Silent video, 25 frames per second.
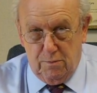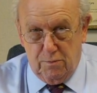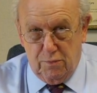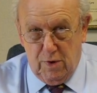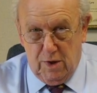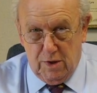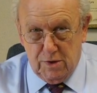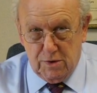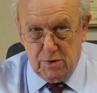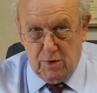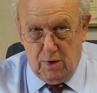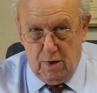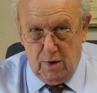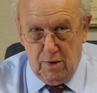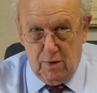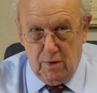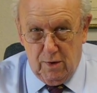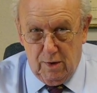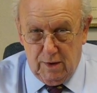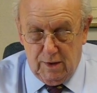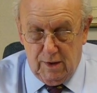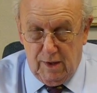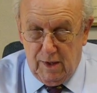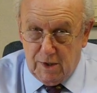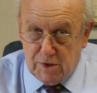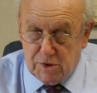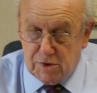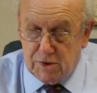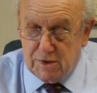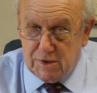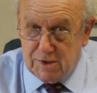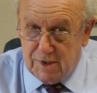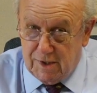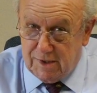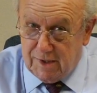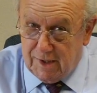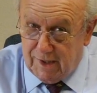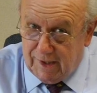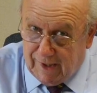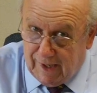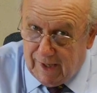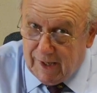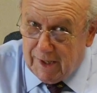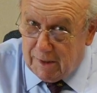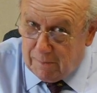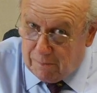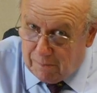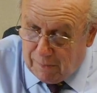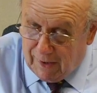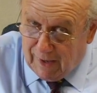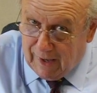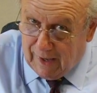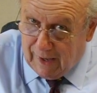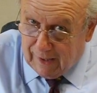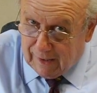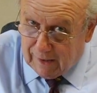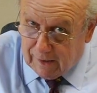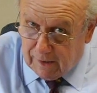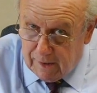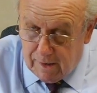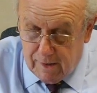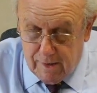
press harder on collections and you get it back,